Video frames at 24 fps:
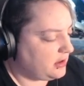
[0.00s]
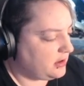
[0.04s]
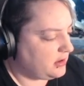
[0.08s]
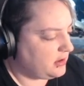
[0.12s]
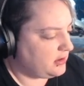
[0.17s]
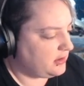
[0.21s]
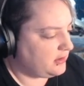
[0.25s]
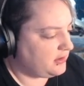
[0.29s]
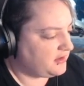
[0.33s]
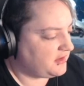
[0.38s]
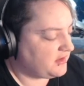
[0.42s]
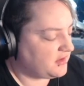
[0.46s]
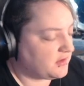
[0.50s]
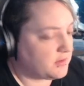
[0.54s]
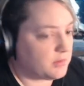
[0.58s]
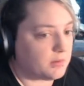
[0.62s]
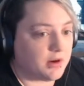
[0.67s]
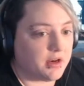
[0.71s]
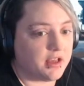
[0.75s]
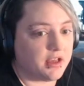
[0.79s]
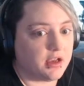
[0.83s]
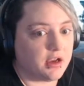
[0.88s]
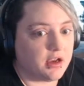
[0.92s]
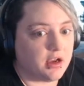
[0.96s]
this is
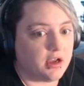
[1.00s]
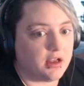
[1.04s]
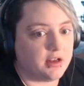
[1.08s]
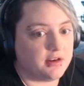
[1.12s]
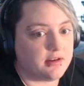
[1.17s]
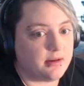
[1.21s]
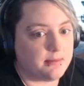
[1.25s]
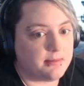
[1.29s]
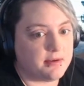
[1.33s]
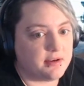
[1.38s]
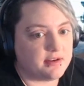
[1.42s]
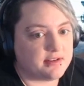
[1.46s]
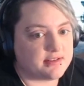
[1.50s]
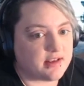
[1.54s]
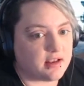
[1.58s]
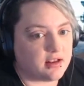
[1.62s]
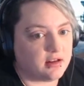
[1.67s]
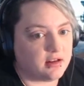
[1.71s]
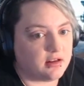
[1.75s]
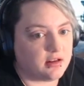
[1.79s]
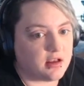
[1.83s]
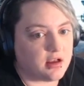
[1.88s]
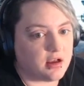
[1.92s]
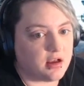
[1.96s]
running on
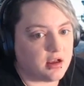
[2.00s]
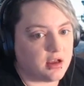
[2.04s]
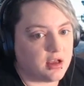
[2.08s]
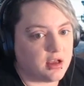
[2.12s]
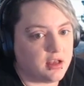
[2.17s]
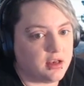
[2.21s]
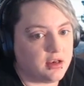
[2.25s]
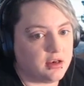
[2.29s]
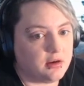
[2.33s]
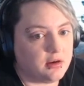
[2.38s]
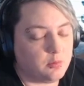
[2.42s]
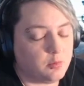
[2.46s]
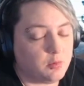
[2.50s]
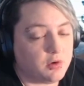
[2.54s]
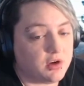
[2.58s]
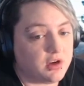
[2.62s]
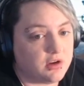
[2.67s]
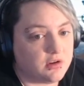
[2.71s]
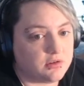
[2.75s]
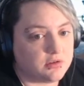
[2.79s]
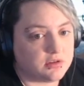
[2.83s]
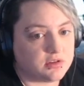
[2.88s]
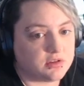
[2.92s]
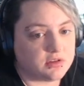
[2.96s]
WSL on
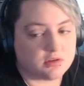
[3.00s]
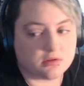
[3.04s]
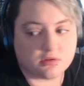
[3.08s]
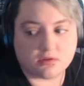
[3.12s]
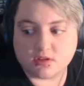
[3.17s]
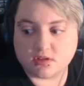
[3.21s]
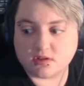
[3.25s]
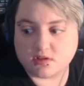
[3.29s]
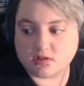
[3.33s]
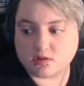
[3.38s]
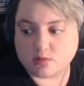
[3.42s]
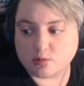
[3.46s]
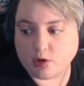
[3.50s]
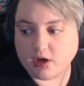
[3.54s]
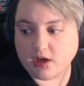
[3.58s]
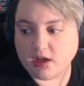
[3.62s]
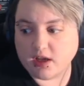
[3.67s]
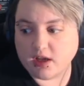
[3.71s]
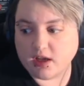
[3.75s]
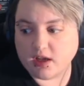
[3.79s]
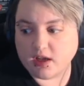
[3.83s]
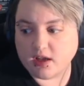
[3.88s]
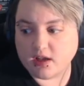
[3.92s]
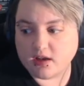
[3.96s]
Windows, so this is
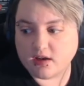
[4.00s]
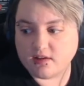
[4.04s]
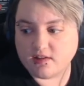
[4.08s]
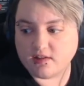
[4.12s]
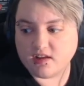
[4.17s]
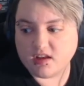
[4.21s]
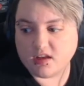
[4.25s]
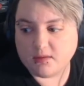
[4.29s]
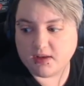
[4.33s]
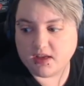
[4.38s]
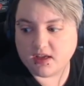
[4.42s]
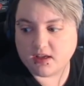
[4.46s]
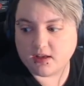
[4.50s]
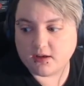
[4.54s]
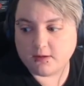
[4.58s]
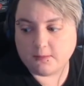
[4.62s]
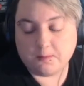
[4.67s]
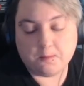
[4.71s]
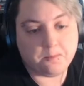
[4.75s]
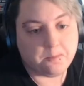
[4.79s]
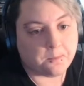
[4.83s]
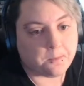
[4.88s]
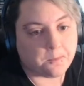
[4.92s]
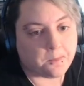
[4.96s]
running in
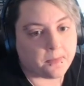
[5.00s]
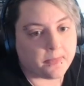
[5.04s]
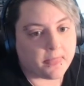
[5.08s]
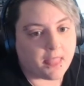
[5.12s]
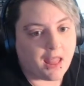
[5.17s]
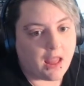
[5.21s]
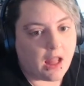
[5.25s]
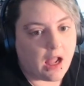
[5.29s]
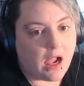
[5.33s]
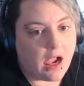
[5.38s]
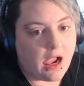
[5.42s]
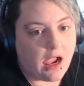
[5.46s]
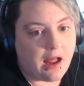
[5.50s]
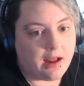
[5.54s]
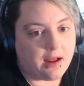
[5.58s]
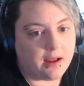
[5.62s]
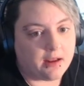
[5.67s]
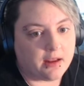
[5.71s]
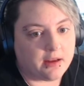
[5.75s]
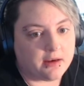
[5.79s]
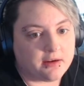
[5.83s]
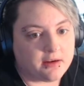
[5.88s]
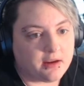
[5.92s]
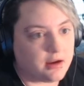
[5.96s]
Debian.
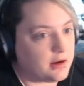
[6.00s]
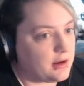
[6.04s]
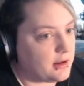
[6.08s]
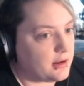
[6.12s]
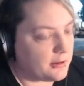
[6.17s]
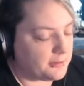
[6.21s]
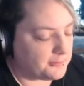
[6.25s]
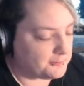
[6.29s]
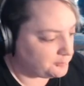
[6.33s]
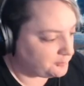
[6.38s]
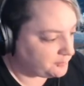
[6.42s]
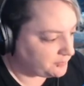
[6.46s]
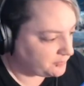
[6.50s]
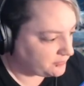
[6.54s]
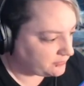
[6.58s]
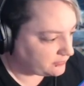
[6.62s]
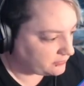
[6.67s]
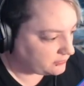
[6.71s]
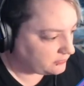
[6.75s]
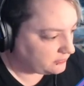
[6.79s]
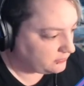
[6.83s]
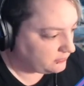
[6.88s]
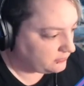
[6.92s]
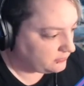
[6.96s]
And
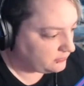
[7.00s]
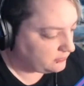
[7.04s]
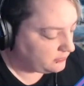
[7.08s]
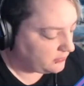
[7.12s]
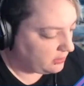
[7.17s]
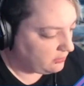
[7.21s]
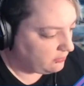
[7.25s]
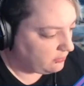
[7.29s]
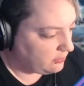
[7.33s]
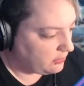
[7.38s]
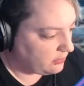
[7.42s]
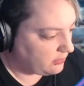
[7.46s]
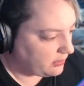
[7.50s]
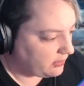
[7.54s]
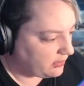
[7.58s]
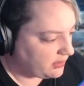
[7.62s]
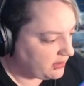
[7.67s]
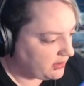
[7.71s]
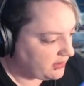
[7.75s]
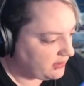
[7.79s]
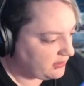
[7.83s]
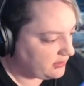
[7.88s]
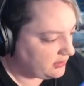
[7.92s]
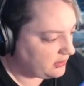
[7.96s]
what we're
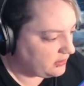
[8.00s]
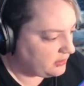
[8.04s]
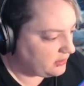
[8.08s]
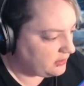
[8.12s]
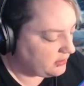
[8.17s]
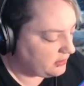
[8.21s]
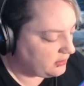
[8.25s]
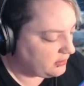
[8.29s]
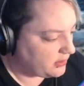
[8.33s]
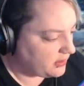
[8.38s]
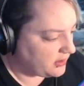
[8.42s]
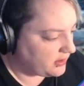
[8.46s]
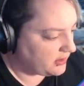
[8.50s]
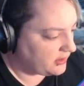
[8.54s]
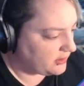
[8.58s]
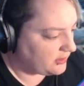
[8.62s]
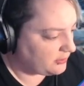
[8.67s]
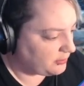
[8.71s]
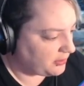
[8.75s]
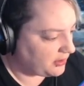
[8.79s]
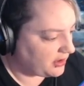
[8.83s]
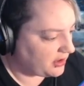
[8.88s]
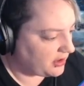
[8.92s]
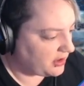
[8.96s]
going to do is
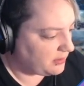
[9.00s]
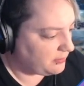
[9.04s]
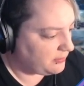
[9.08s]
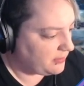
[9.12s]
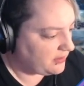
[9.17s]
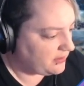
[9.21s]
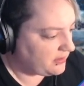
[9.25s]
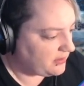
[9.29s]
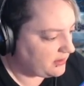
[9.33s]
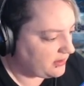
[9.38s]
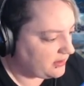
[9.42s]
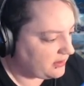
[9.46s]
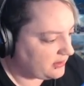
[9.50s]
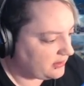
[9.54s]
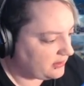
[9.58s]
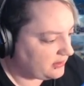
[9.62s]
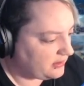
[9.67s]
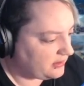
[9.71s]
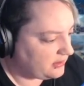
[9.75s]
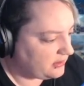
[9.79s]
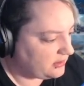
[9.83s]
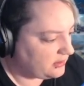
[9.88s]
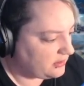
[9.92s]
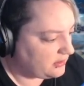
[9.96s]
we're going to commit this.